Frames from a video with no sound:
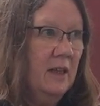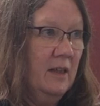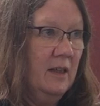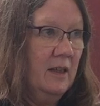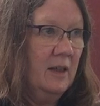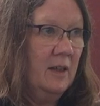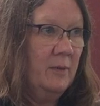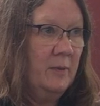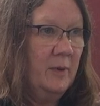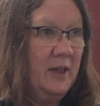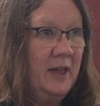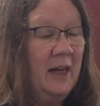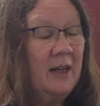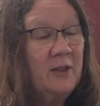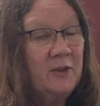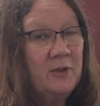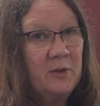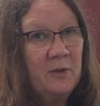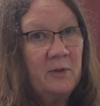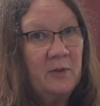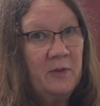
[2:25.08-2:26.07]
Um, in
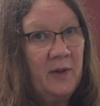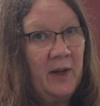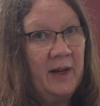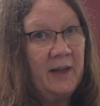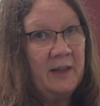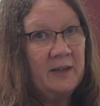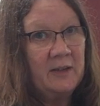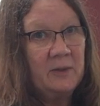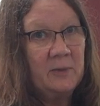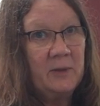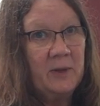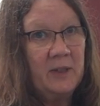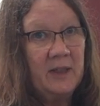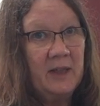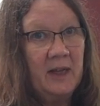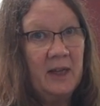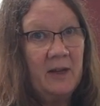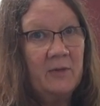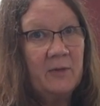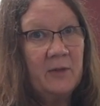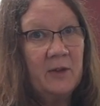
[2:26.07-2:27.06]
actual fact, we
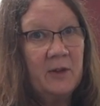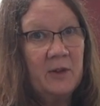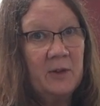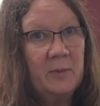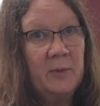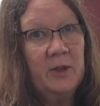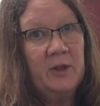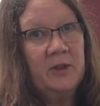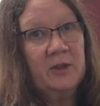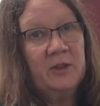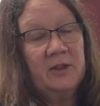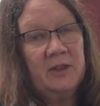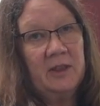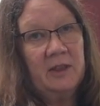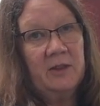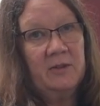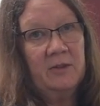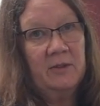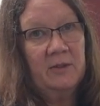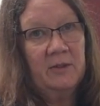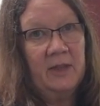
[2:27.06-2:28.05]
have got
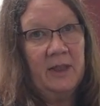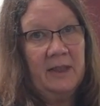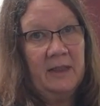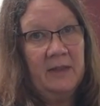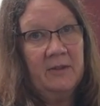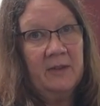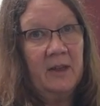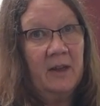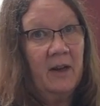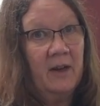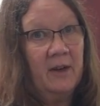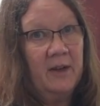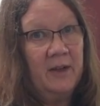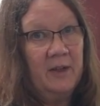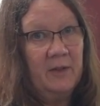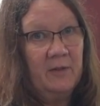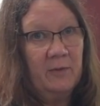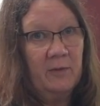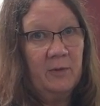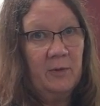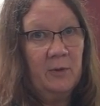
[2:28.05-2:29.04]
emergency call-out
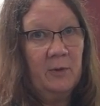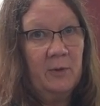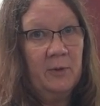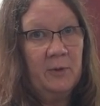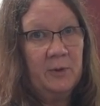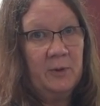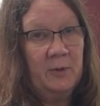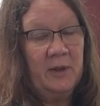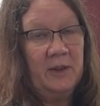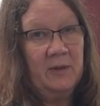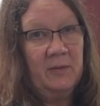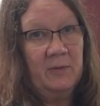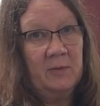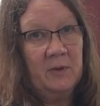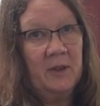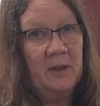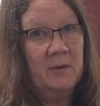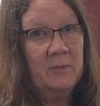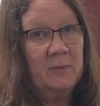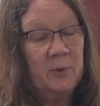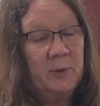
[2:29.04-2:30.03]
line for 24-7
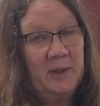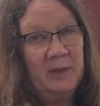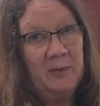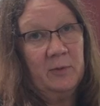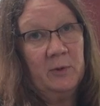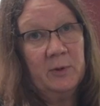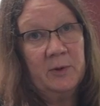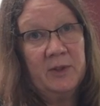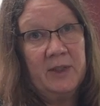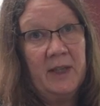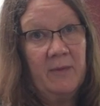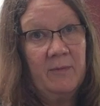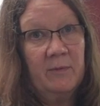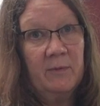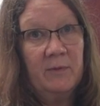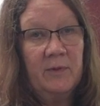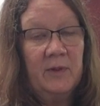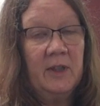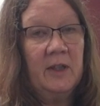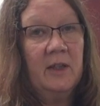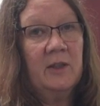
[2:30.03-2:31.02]
uh,
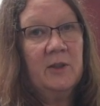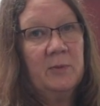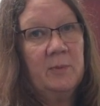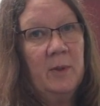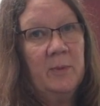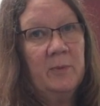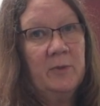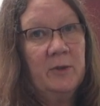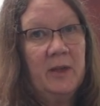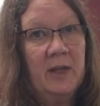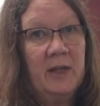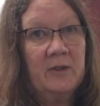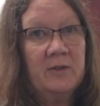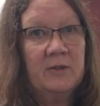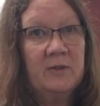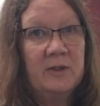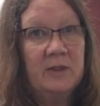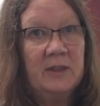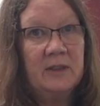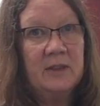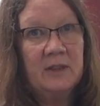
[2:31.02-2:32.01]
for large mammal
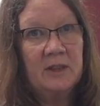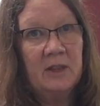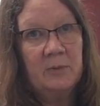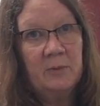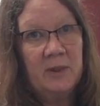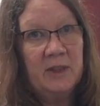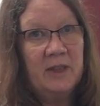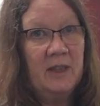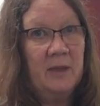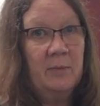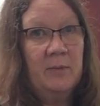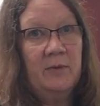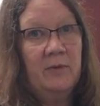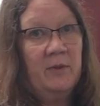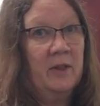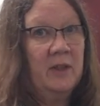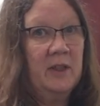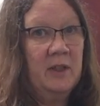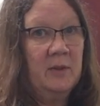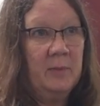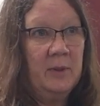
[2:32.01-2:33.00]
casualties, so we can be
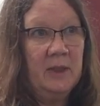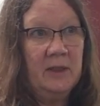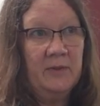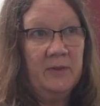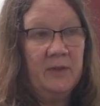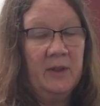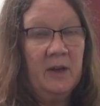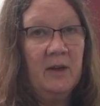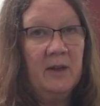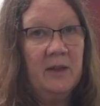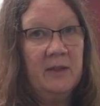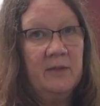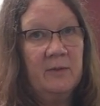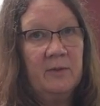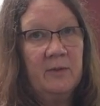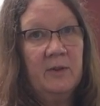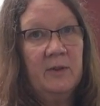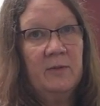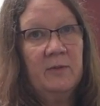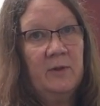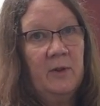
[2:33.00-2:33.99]
rung in the middle of the night
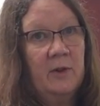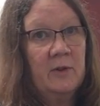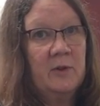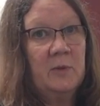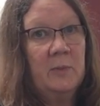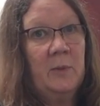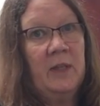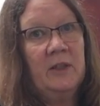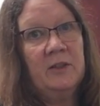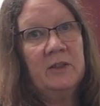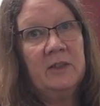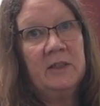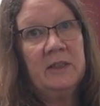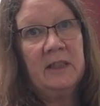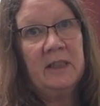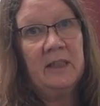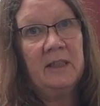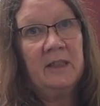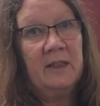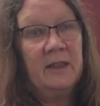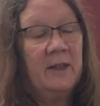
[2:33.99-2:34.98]
for a fox, badger,
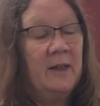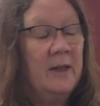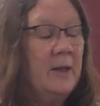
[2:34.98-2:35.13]
deer.